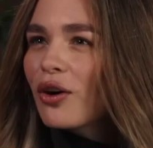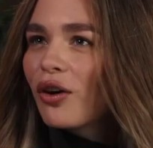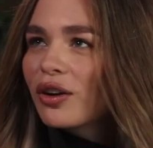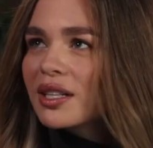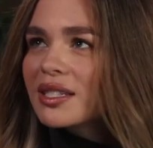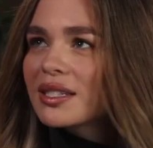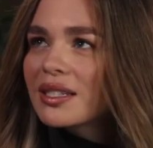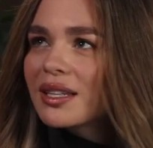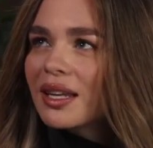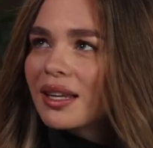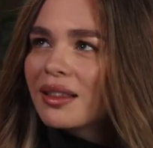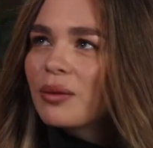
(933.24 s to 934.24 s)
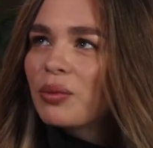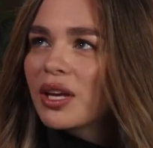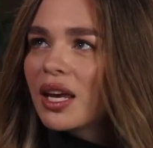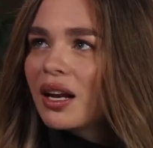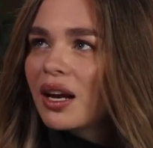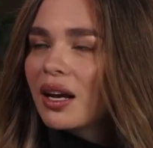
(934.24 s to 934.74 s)
be honest, in the
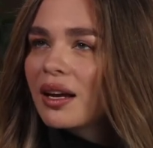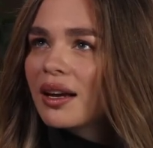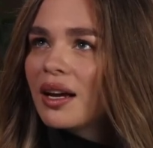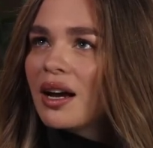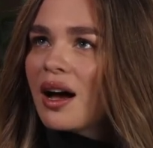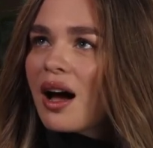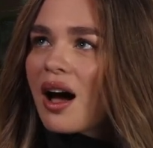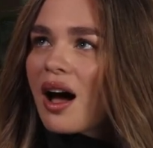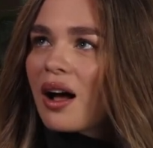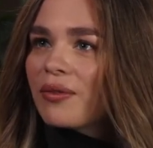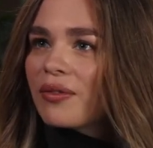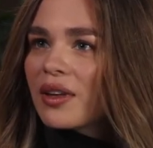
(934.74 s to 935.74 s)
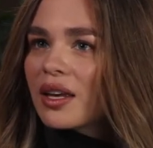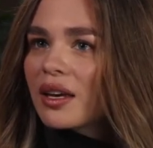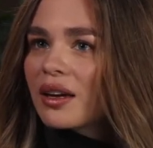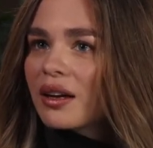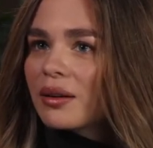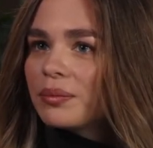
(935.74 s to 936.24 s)
beginning, I
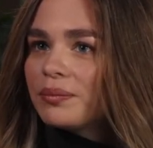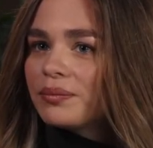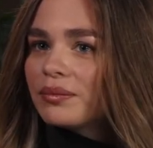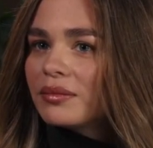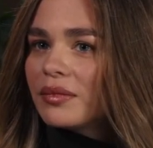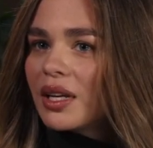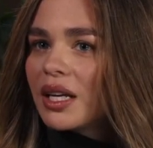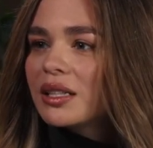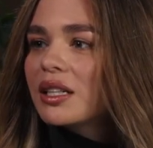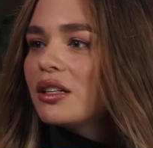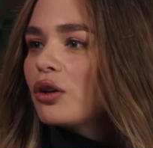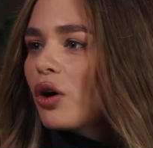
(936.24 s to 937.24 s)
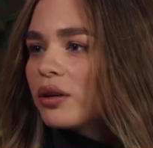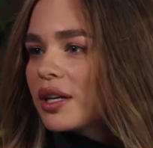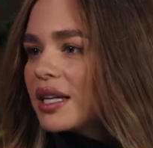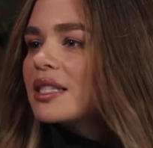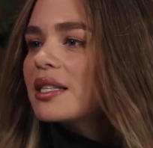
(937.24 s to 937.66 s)
think it cannot